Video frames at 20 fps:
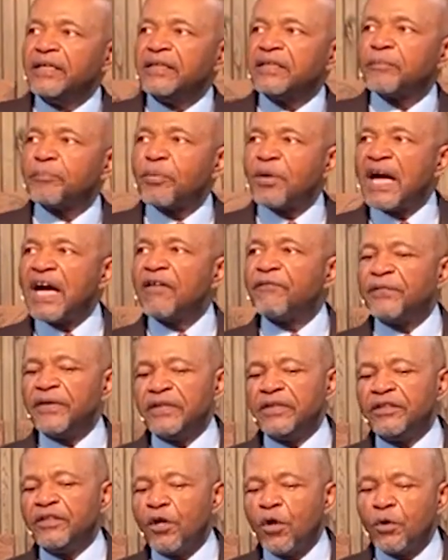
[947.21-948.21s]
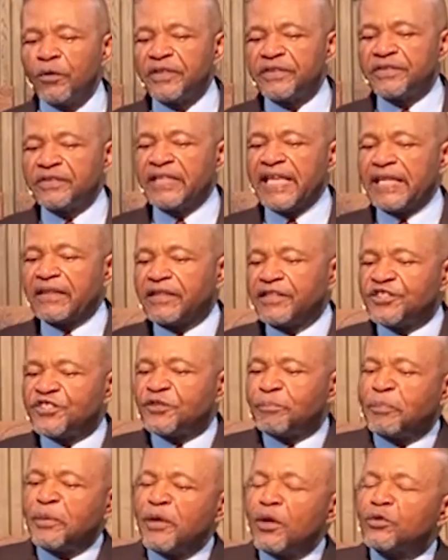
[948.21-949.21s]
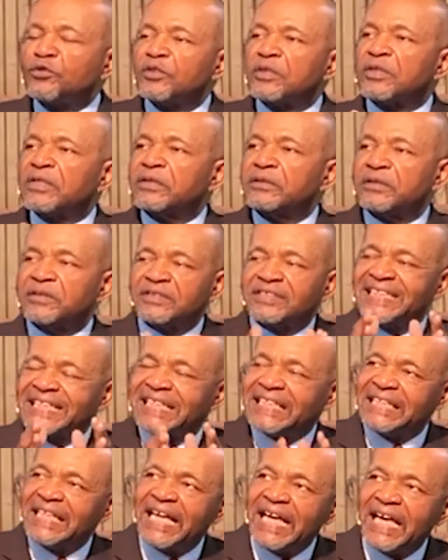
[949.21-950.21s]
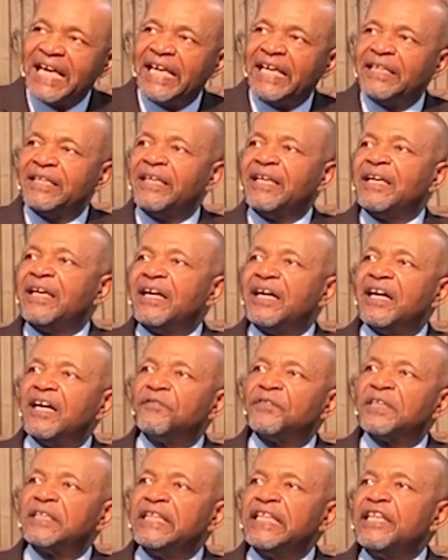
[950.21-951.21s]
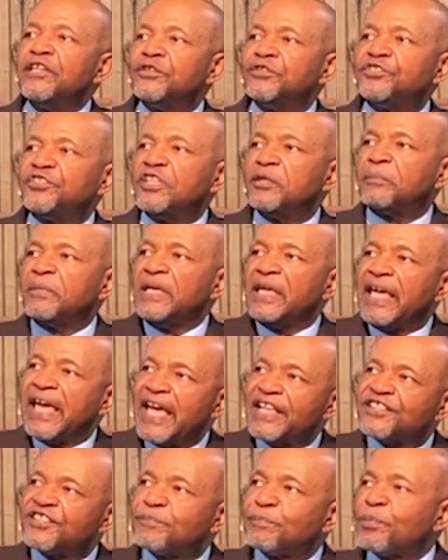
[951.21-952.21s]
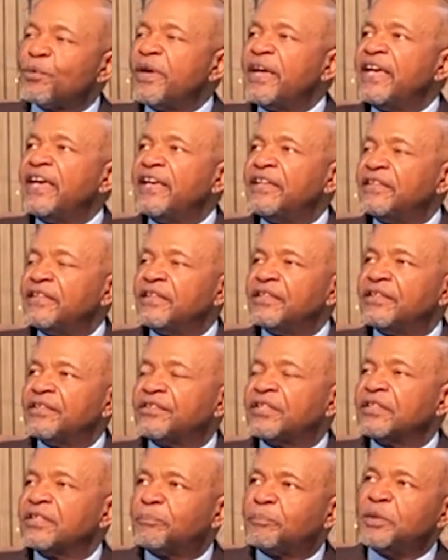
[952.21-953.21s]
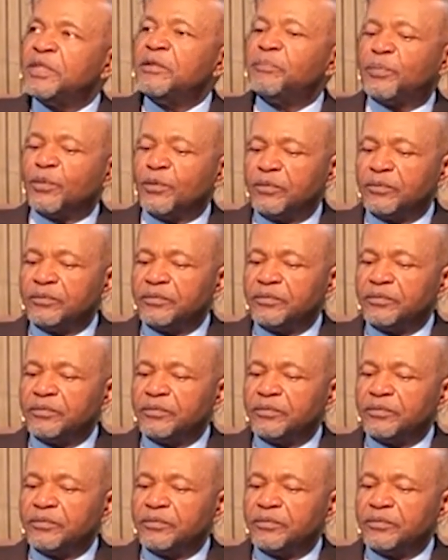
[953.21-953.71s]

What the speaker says: The prophet noticed that the spiritual decline of the leadership had spread to the people.